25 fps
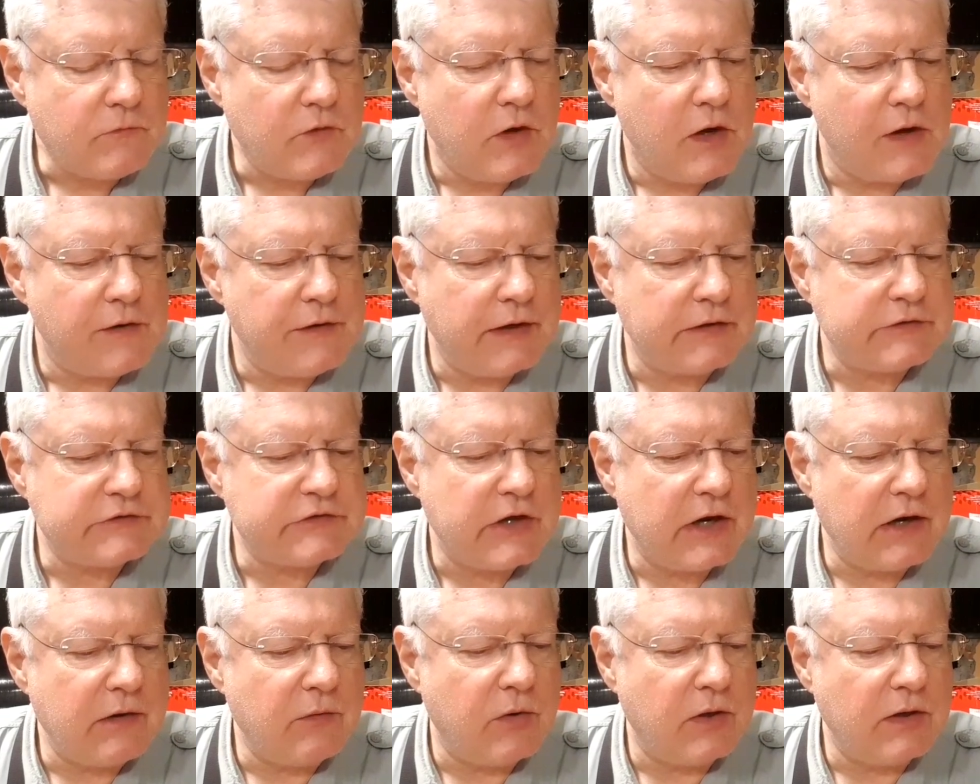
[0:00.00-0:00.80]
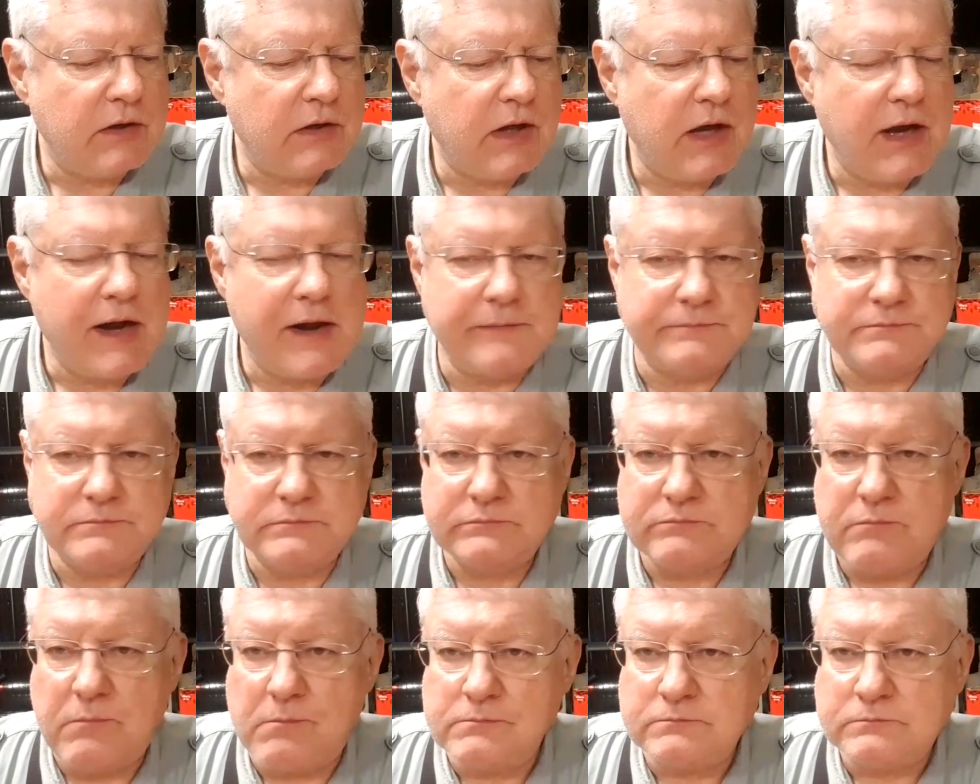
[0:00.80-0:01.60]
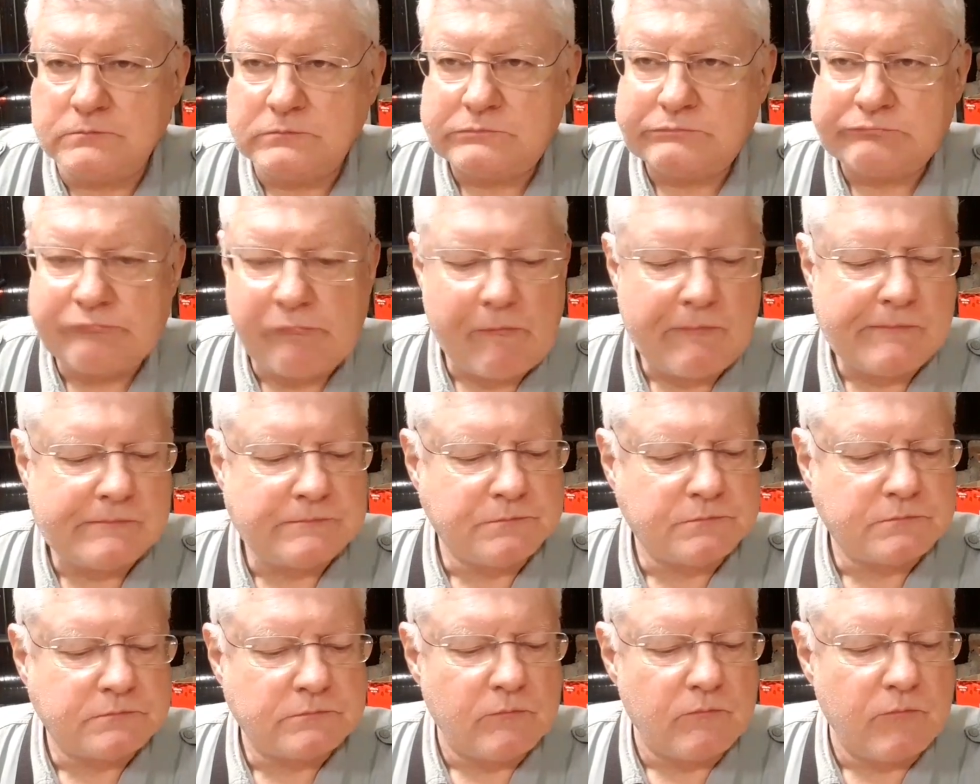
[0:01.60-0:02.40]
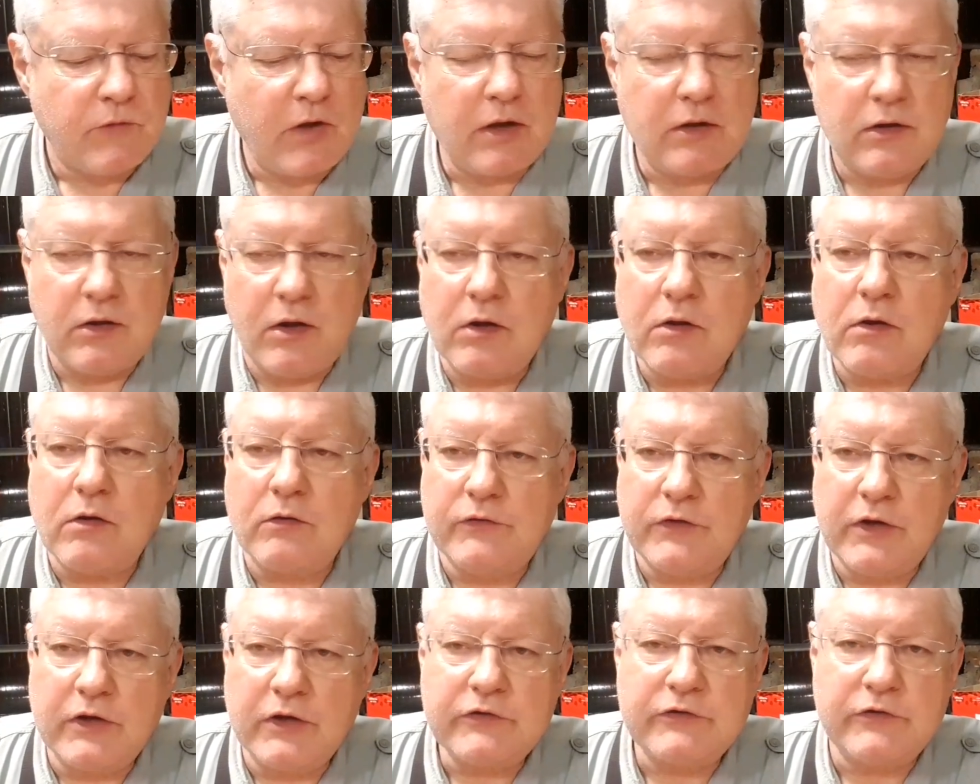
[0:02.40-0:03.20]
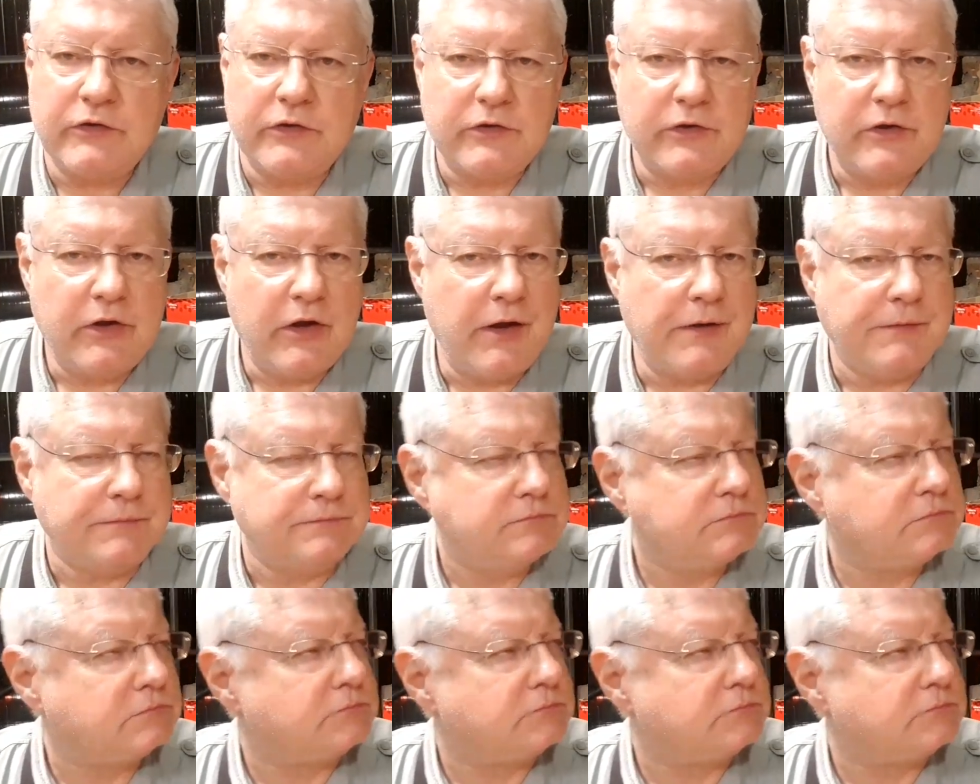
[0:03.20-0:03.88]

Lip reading: That Taiwan line, that logo does look good.